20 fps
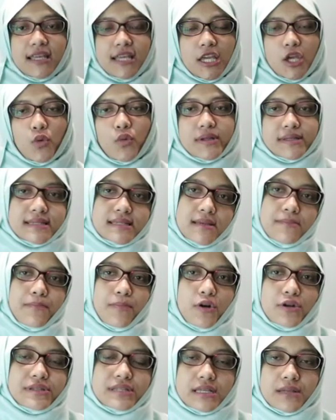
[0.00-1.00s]
keywords
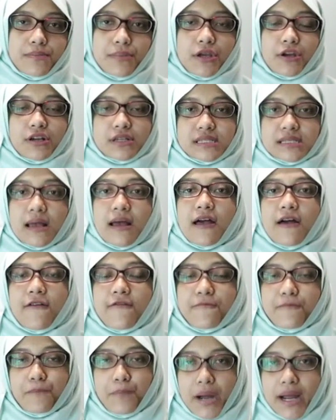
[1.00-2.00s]
important? Because
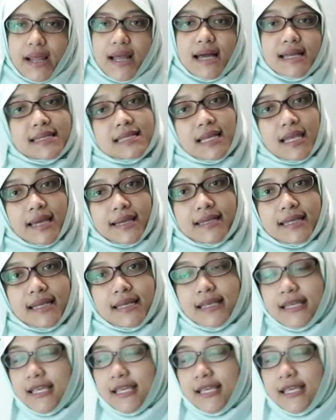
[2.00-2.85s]
by underlining